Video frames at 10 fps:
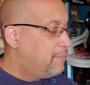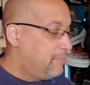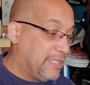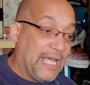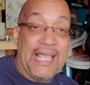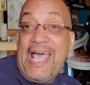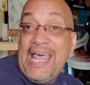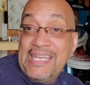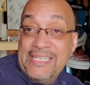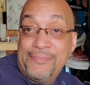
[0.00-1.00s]
but I
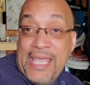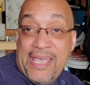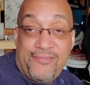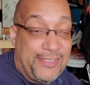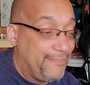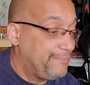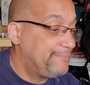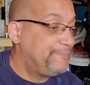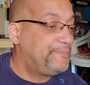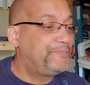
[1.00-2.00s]
let him have it.
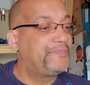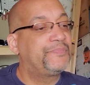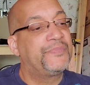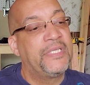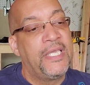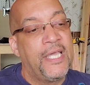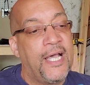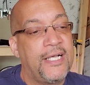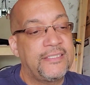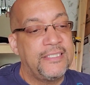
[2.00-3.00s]

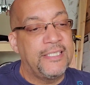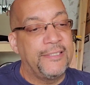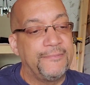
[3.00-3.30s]
I said,